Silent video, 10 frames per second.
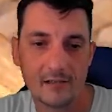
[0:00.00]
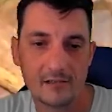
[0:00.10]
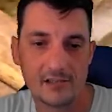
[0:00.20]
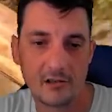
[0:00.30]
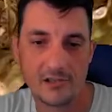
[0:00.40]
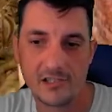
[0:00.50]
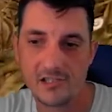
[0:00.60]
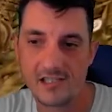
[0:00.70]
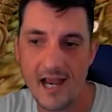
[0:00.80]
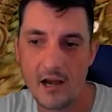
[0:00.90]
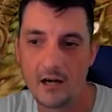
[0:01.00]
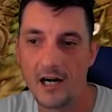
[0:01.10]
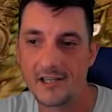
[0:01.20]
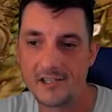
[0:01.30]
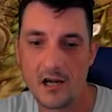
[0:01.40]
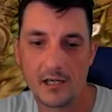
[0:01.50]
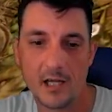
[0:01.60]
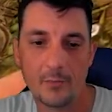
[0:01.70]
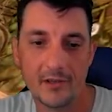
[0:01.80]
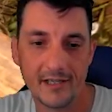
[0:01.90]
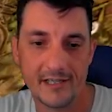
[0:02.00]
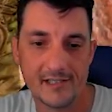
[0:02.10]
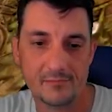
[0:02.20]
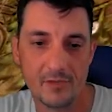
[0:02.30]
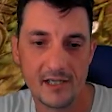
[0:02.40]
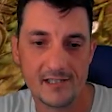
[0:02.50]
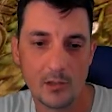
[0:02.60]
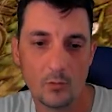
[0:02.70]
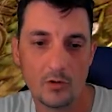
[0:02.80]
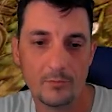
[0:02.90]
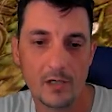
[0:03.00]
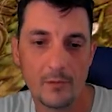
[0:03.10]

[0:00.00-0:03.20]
start stocking up on these, because they will come